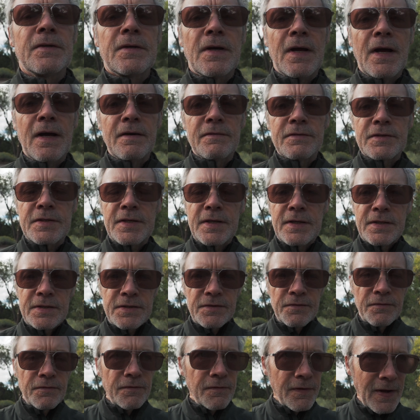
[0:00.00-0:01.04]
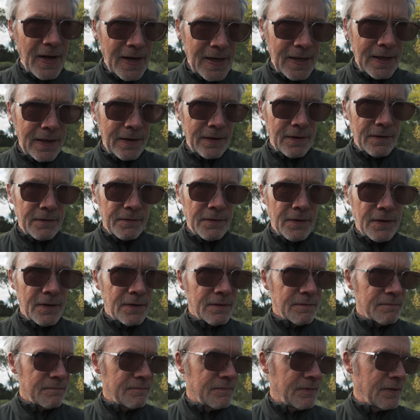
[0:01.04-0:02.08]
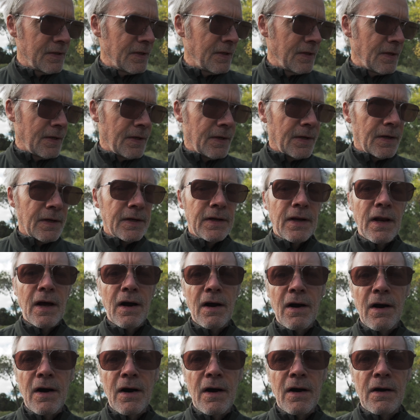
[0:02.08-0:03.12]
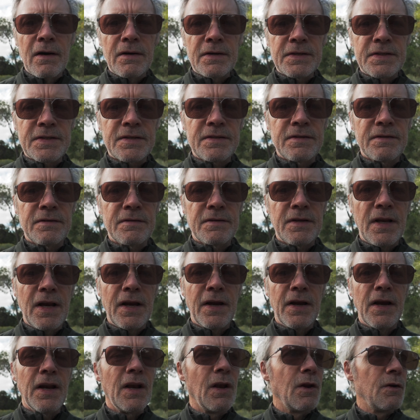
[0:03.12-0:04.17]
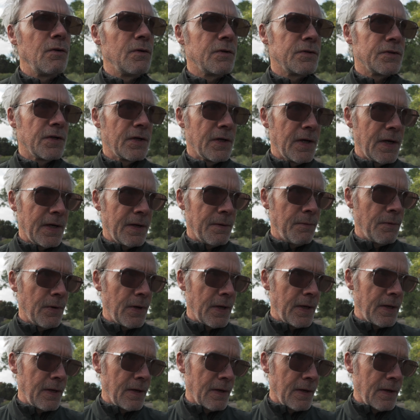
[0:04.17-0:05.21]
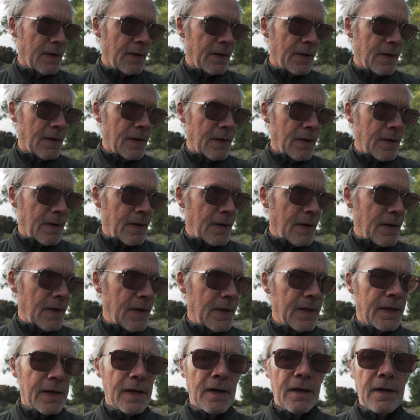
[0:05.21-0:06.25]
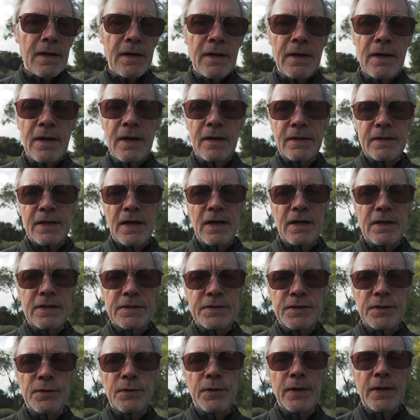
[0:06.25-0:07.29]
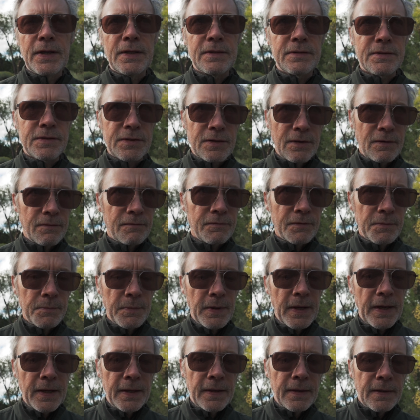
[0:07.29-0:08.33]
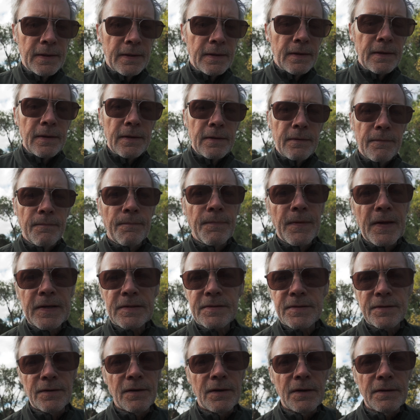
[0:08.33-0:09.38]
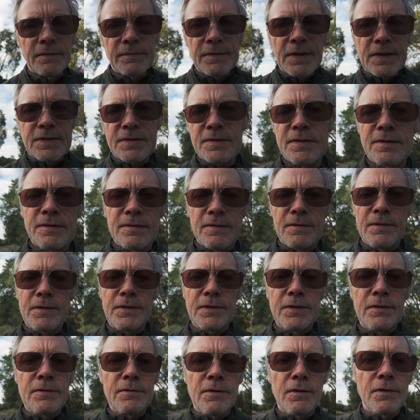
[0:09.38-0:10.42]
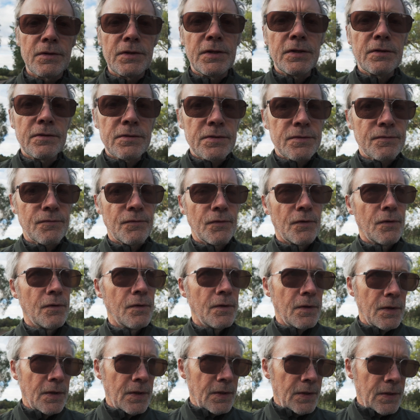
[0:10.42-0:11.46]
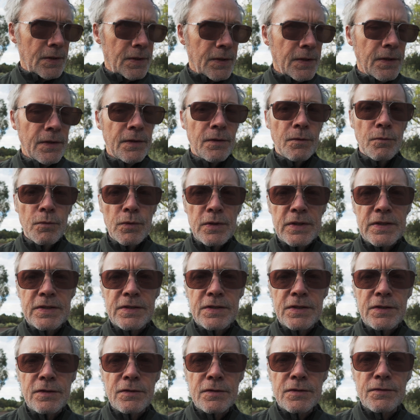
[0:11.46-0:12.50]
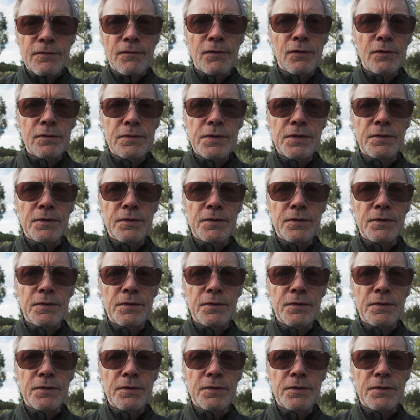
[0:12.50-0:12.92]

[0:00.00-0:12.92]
have a sense of failure that, you know, oh, it's an illusion anyway, and I can't do it, it's not for me. That's not useful. You know, what is useful